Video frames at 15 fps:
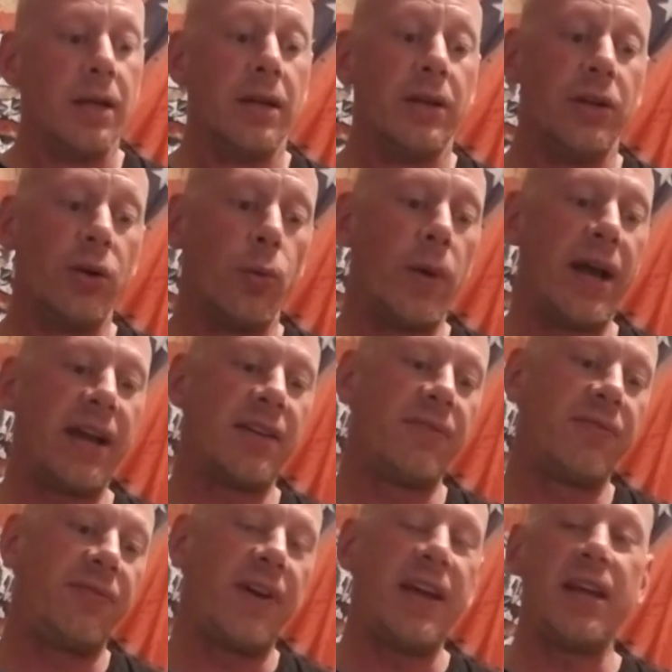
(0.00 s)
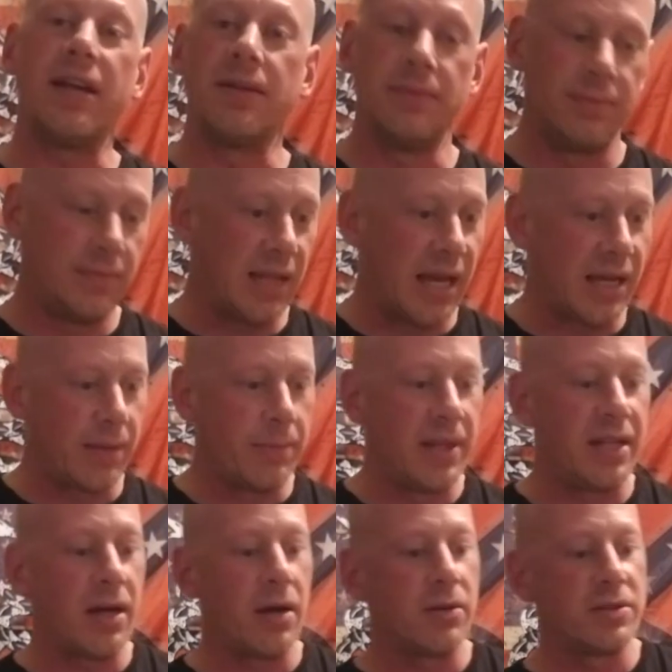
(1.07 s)
You're whacking fate like a
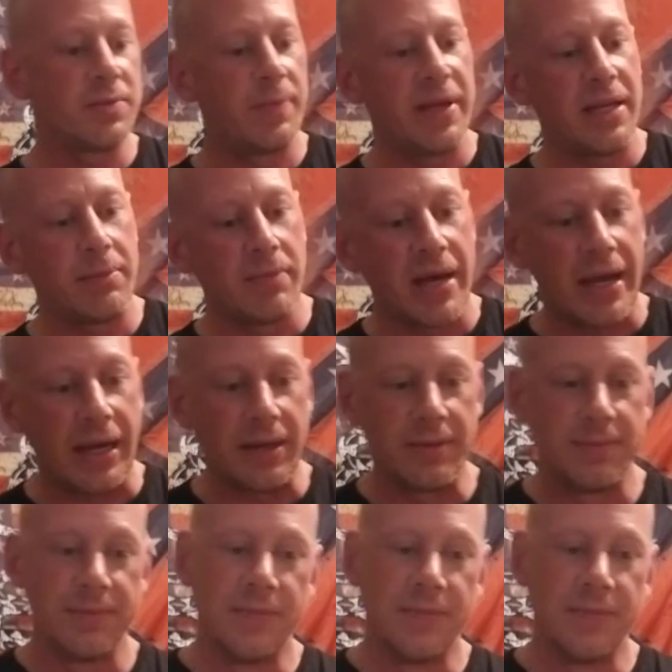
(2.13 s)
McDonald's Big Mac.